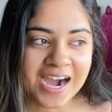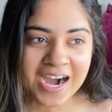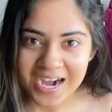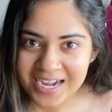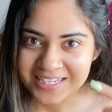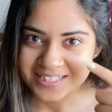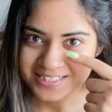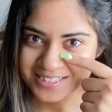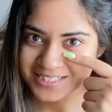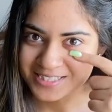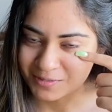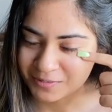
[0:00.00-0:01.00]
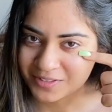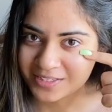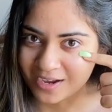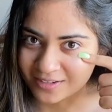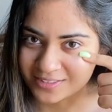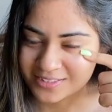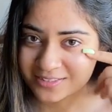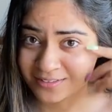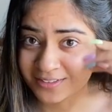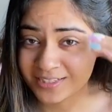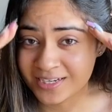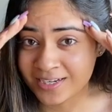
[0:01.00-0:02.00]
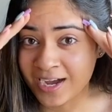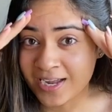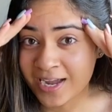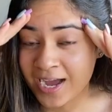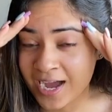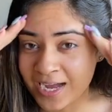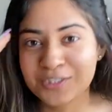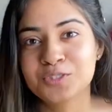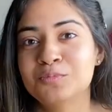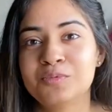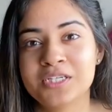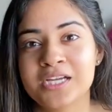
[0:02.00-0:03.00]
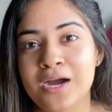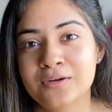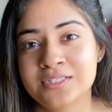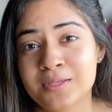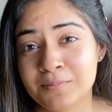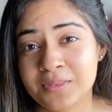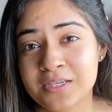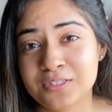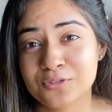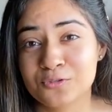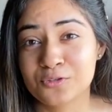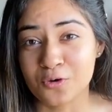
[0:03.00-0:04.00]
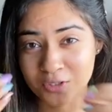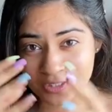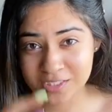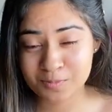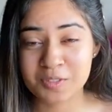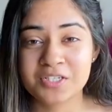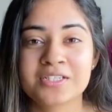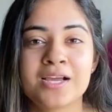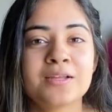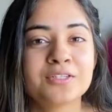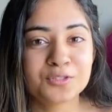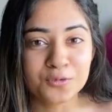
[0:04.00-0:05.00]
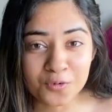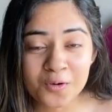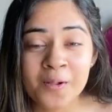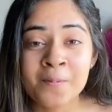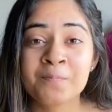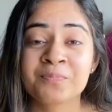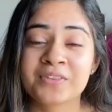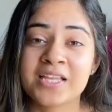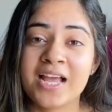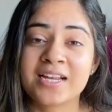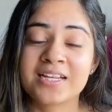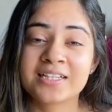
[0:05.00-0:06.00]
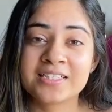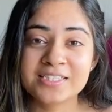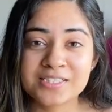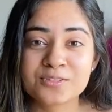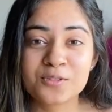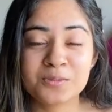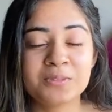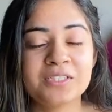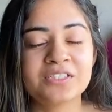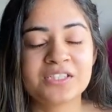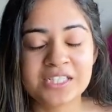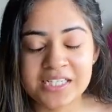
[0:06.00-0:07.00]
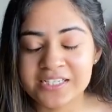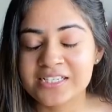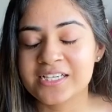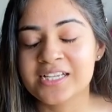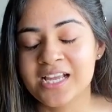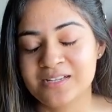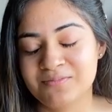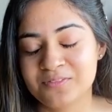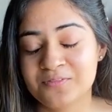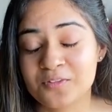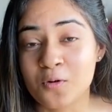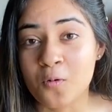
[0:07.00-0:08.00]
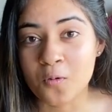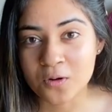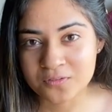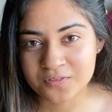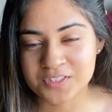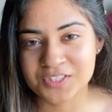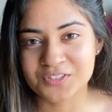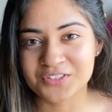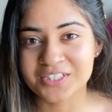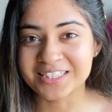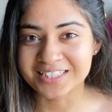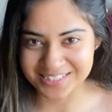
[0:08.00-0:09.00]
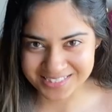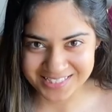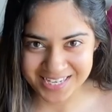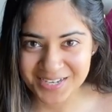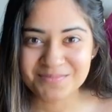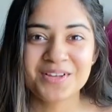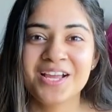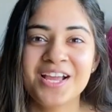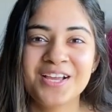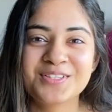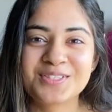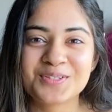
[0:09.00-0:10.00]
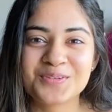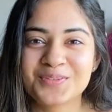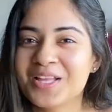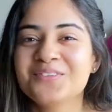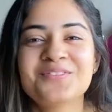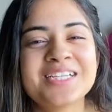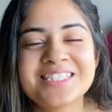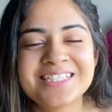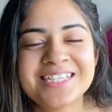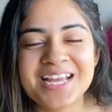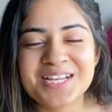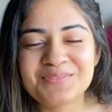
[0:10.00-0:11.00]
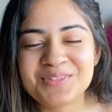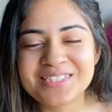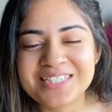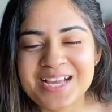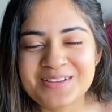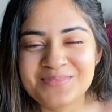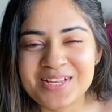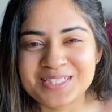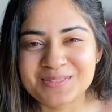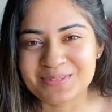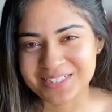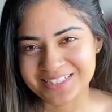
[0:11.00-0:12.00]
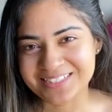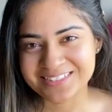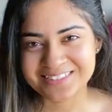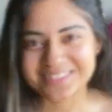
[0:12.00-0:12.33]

I can see some of the darkness here, and I had to bring out something to cure this because I know that this is going to be really, really helpful for all of us during this time. So without wasting any more time, let's begin.